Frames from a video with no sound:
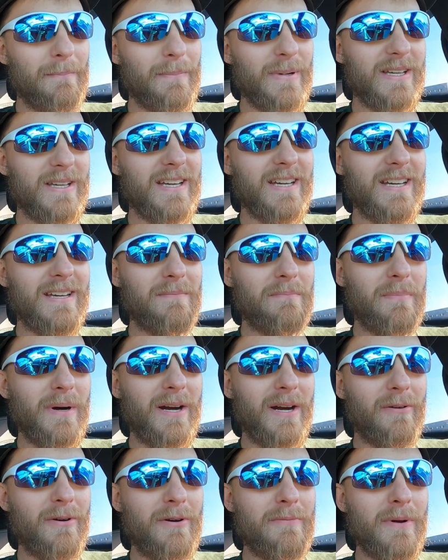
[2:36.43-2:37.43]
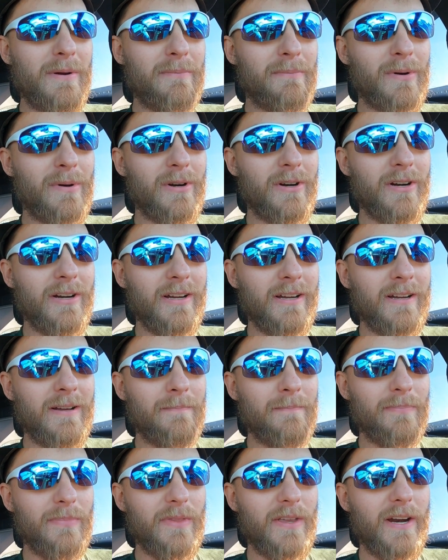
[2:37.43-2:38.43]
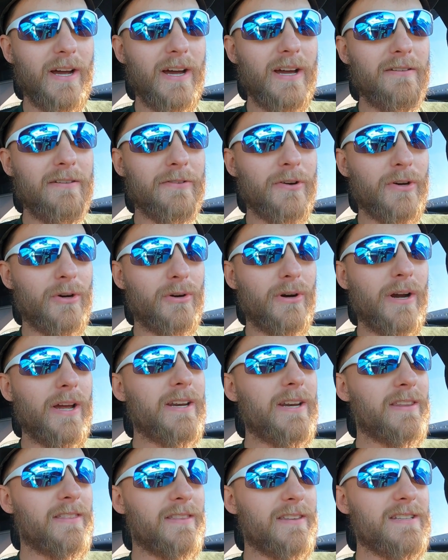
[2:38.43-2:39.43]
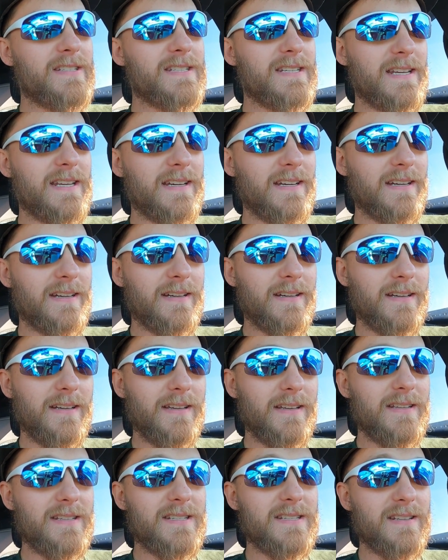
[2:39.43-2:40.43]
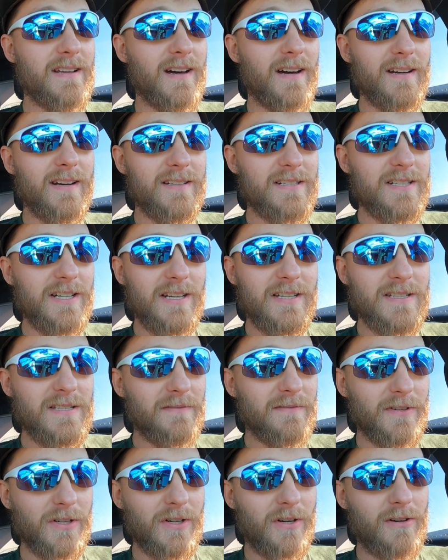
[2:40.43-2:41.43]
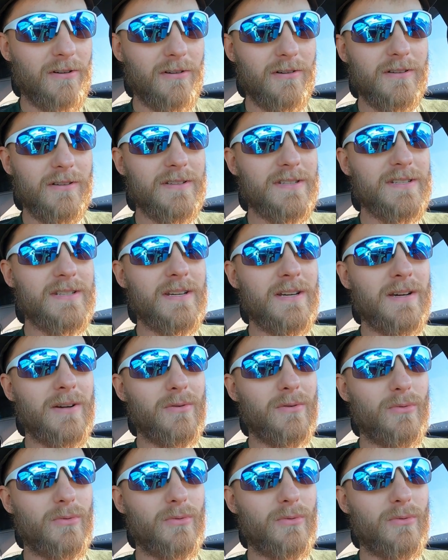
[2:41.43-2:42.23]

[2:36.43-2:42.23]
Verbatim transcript: Begin by remembering that I have created this day. It is not a chance of occurrence.